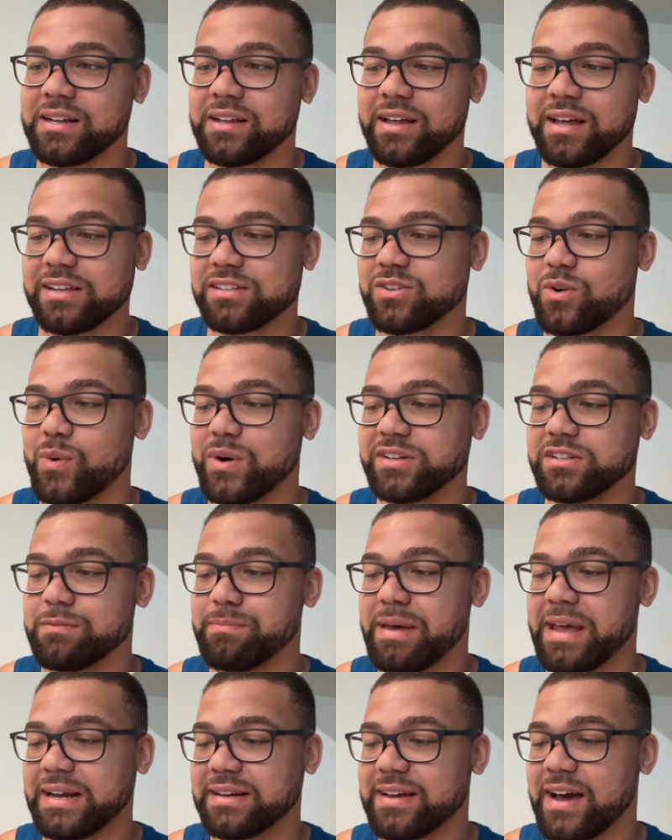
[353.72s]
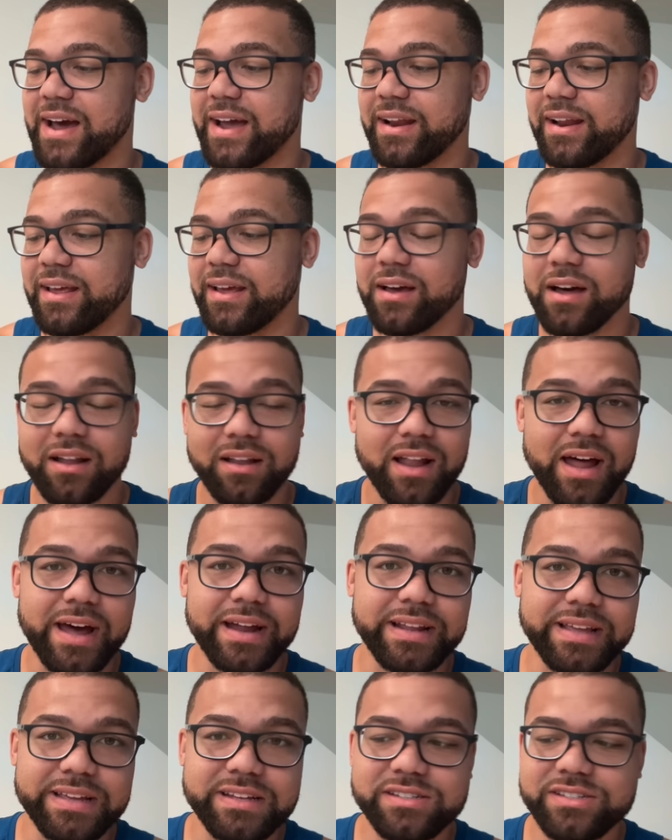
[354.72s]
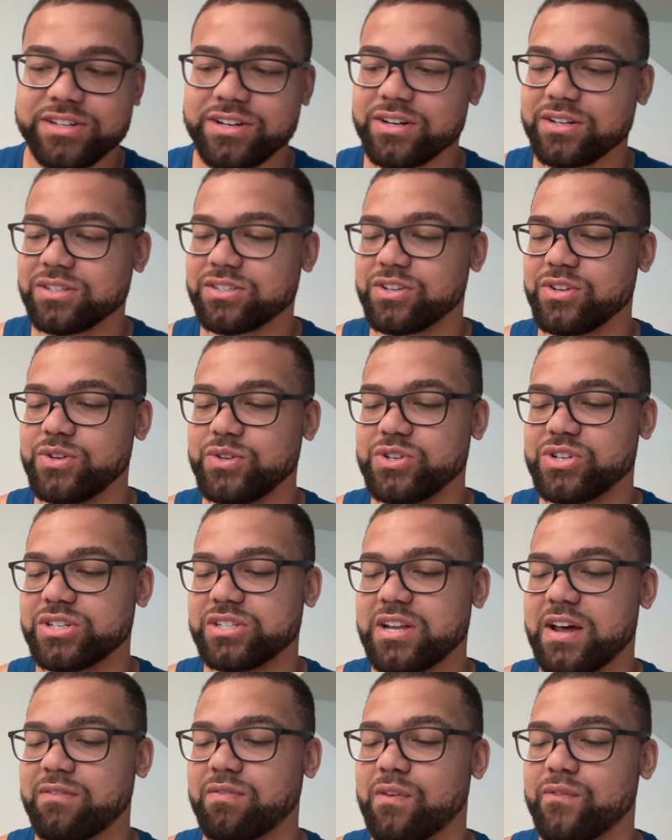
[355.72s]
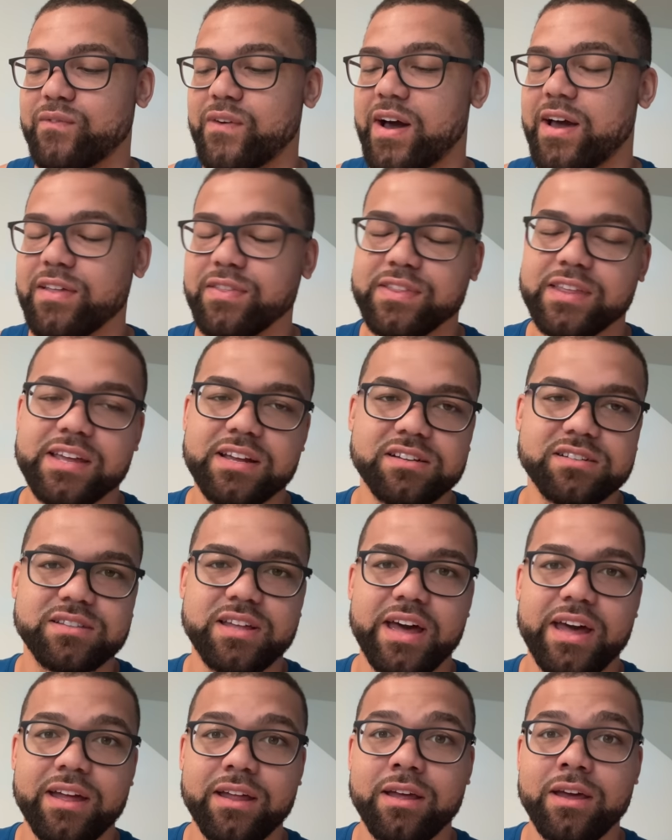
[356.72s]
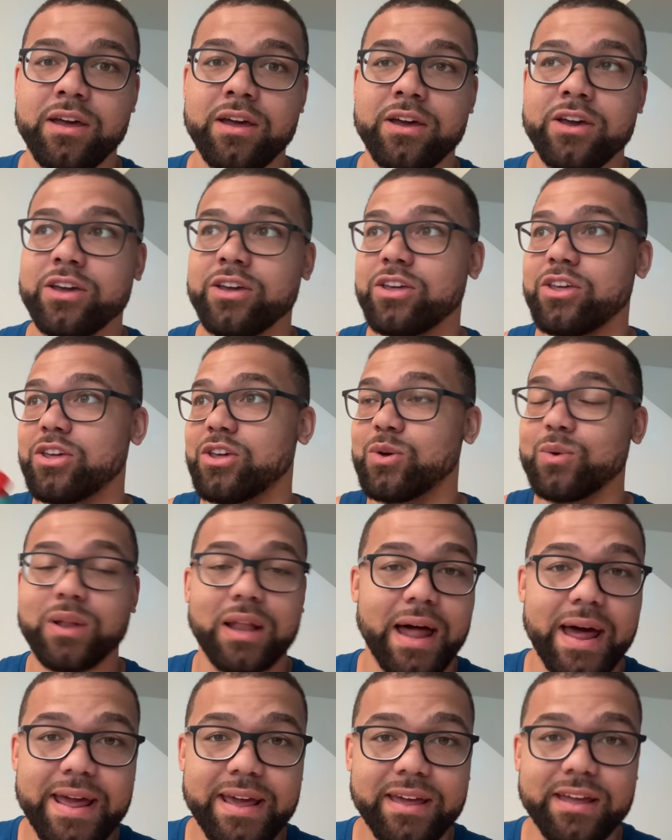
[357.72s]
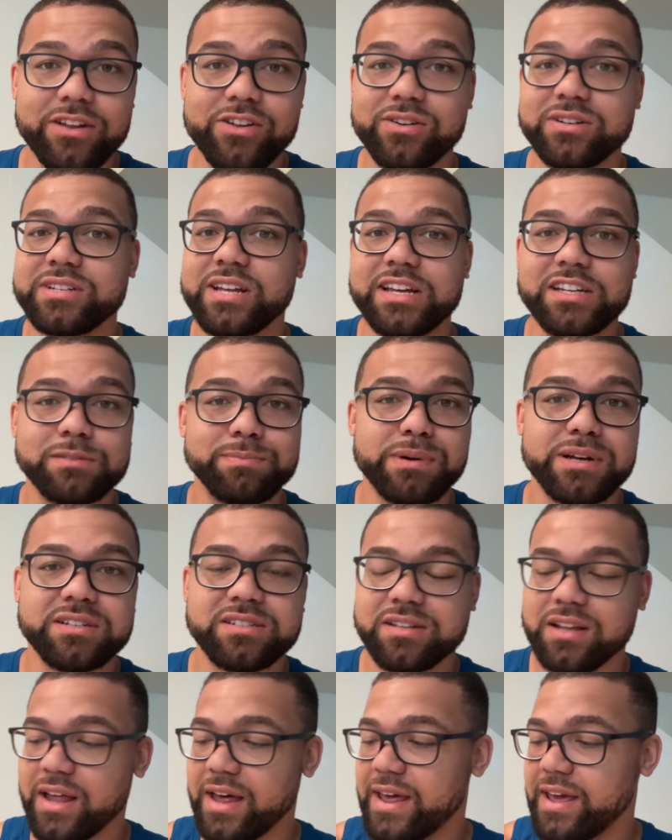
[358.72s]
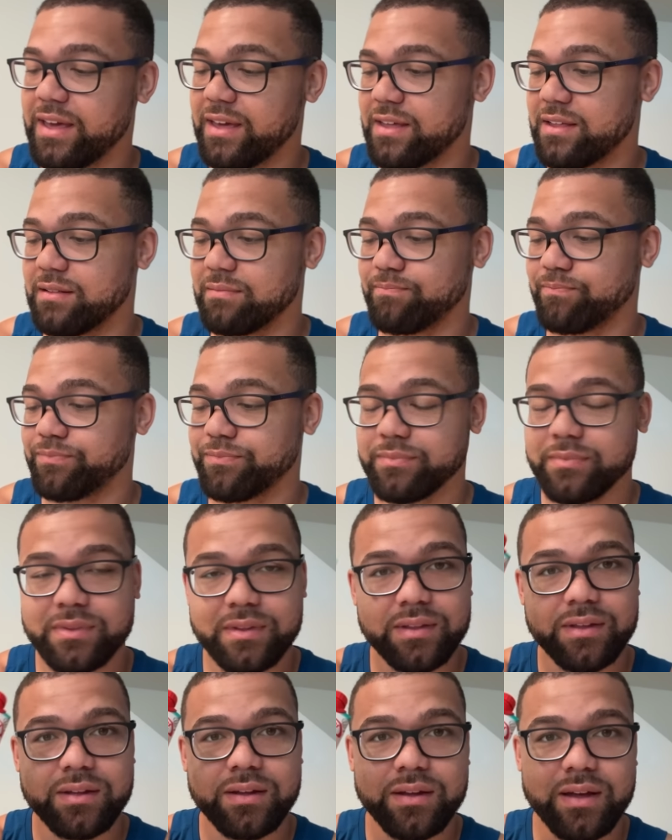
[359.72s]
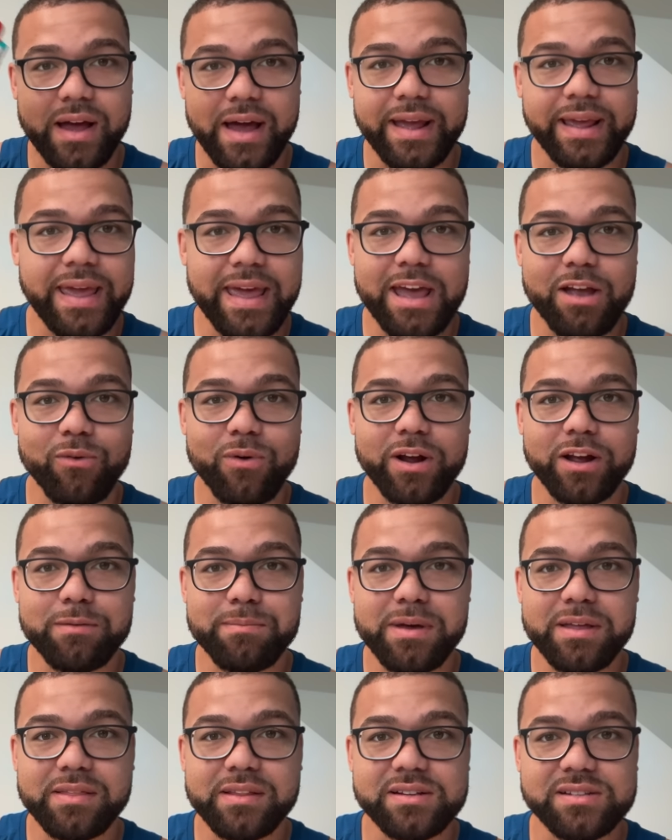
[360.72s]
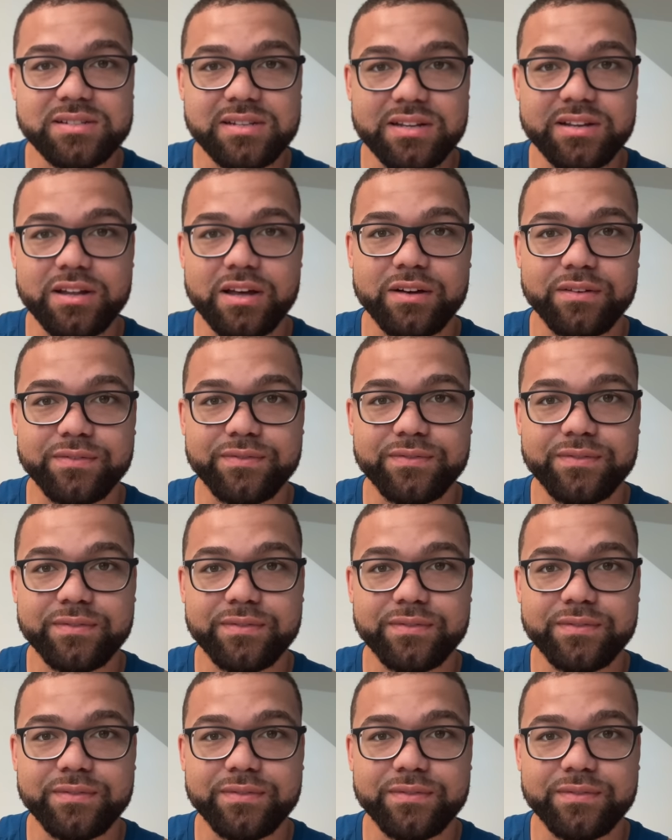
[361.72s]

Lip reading: it's going to make dieting a lot easier. So you just have to find things that you like and your taste buds like. And I can't recommend this enough.